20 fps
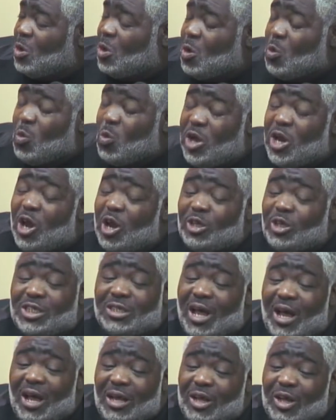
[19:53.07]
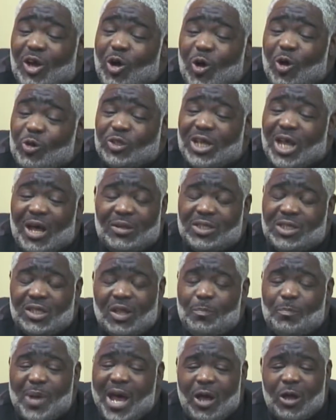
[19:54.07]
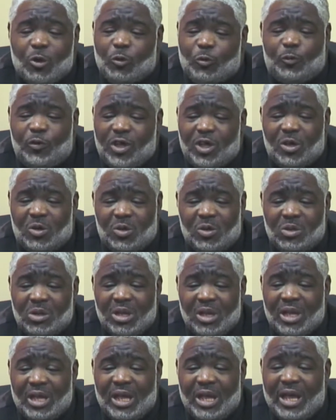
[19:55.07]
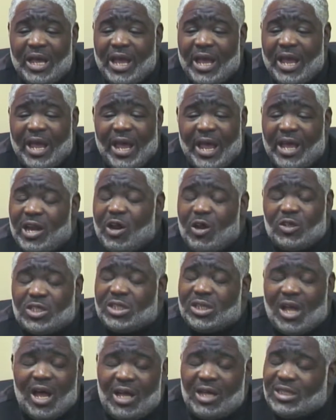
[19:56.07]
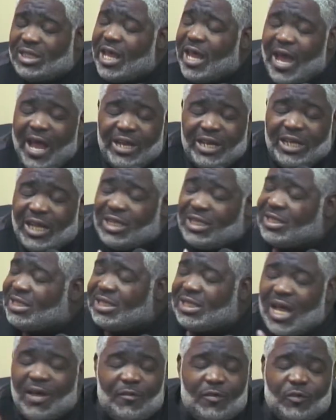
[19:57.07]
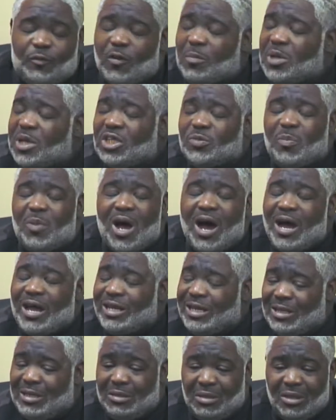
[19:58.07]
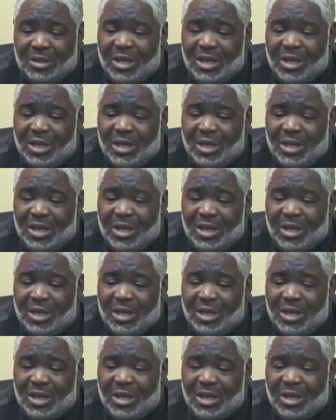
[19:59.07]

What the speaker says: When her son goes out to the battlefield and her son's head gets severed from his body,